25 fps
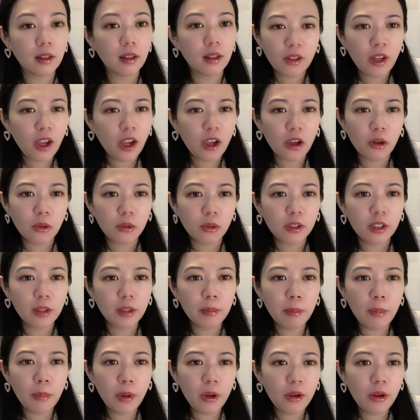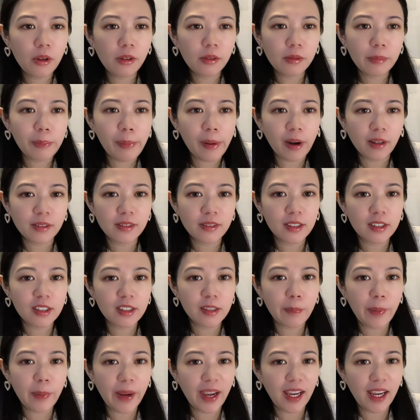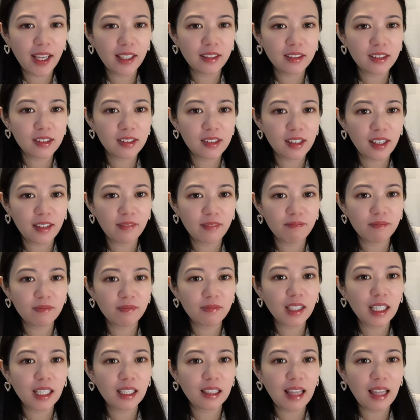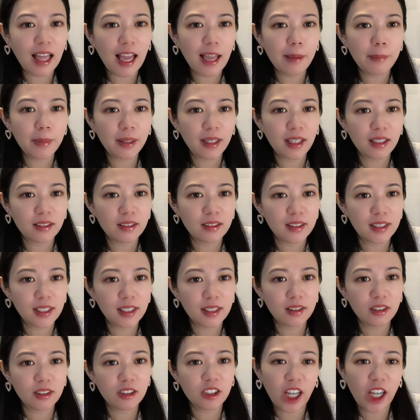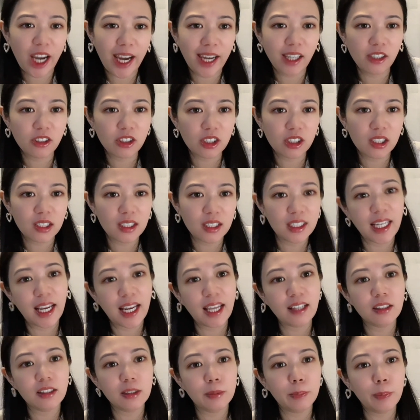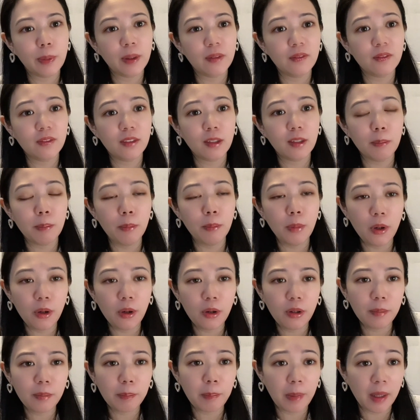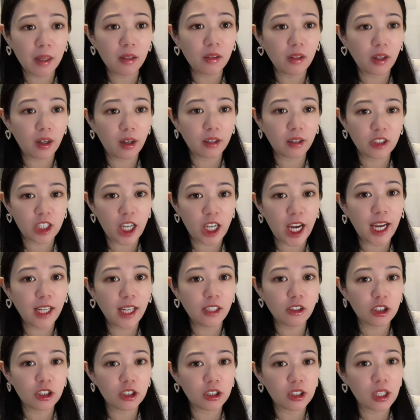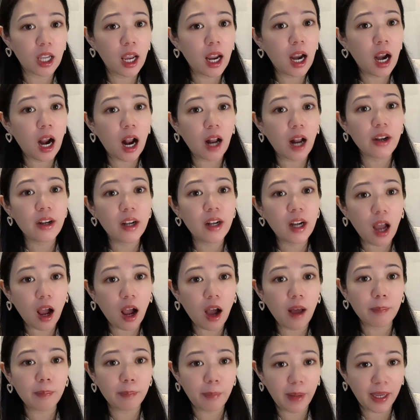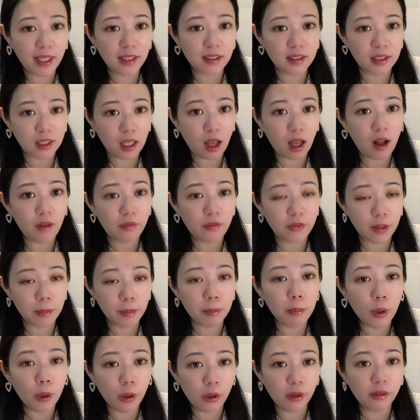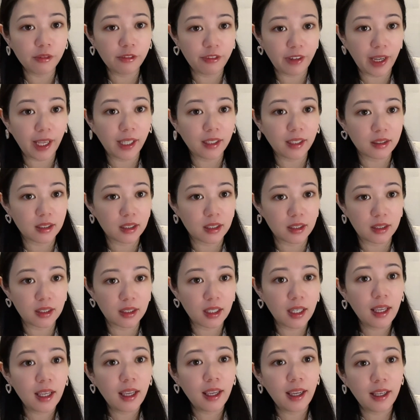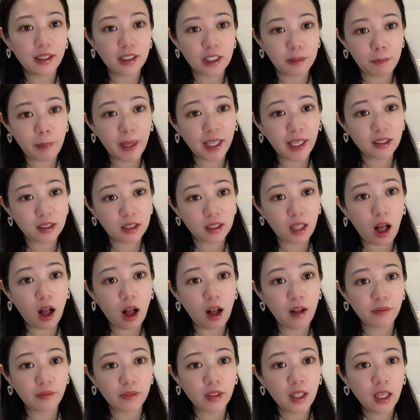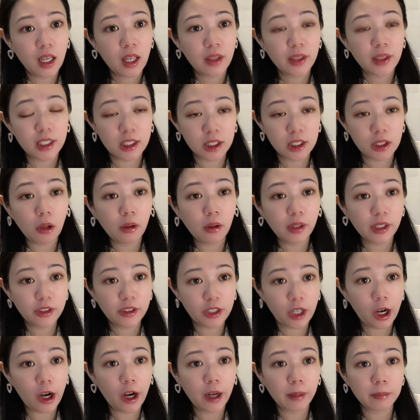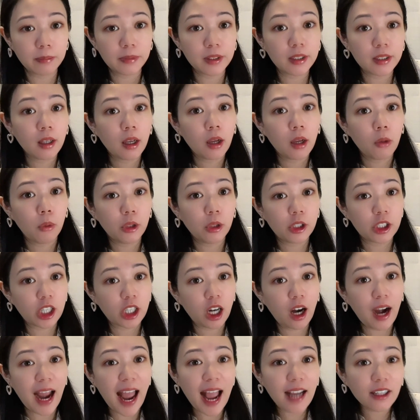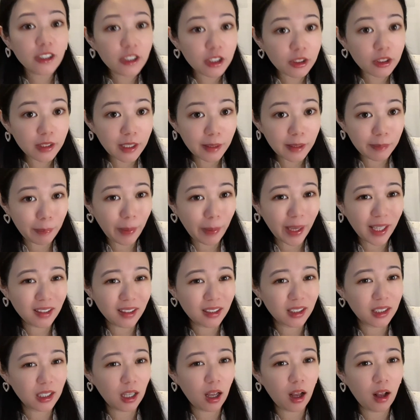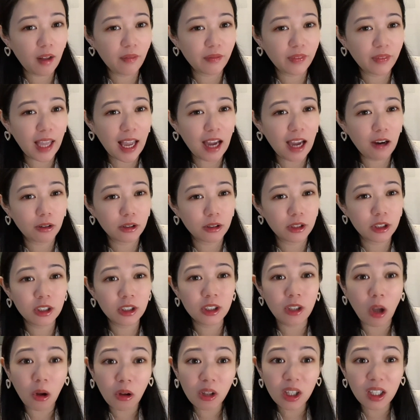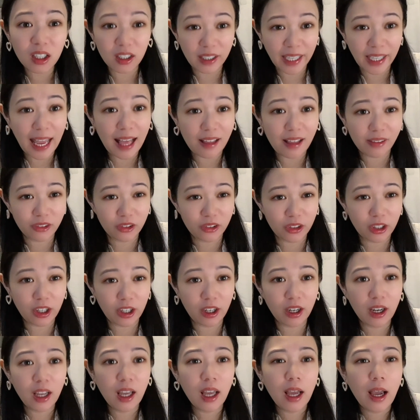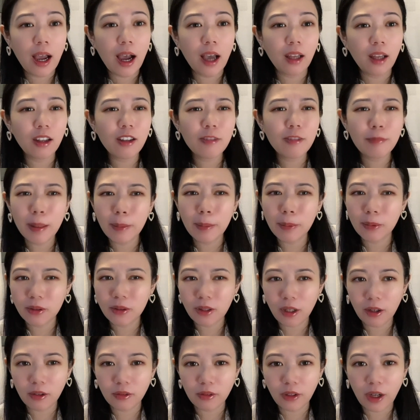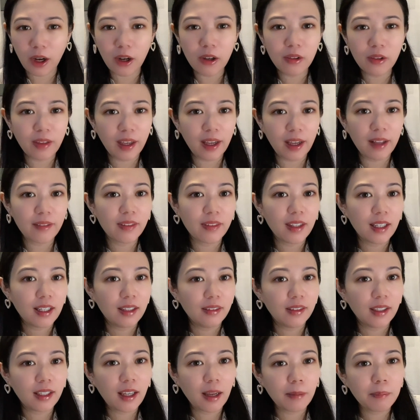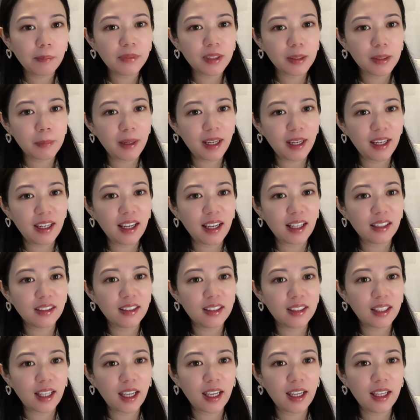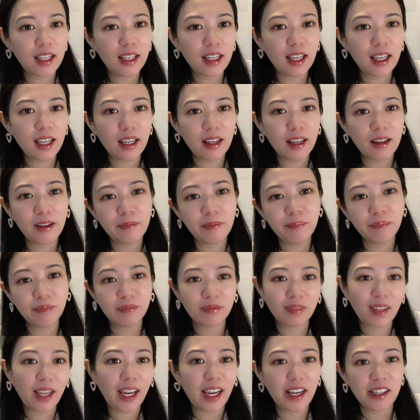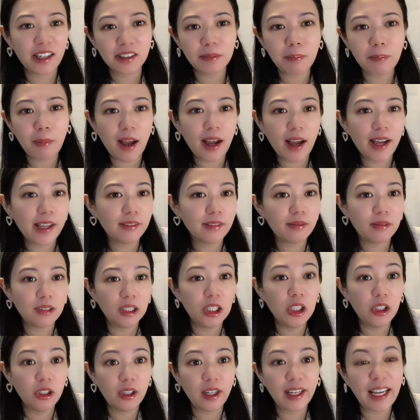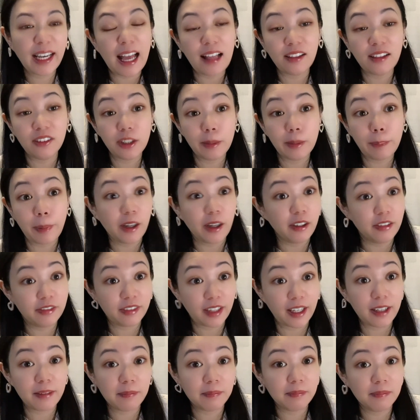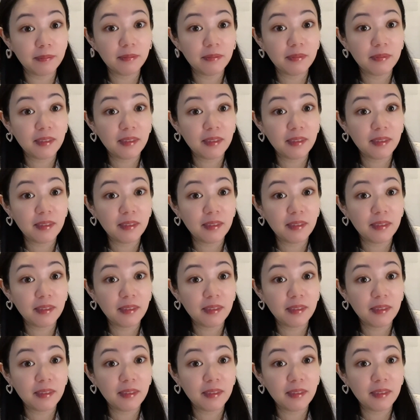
No, the moon participates in climate and season changes, yes, but the moon pillar changes are not based on the moon phases. It's based on the solar terms, which are actually based on our solar calendar. A lot of people don't know that. They come to me and say, here's my lunar calendar birthday,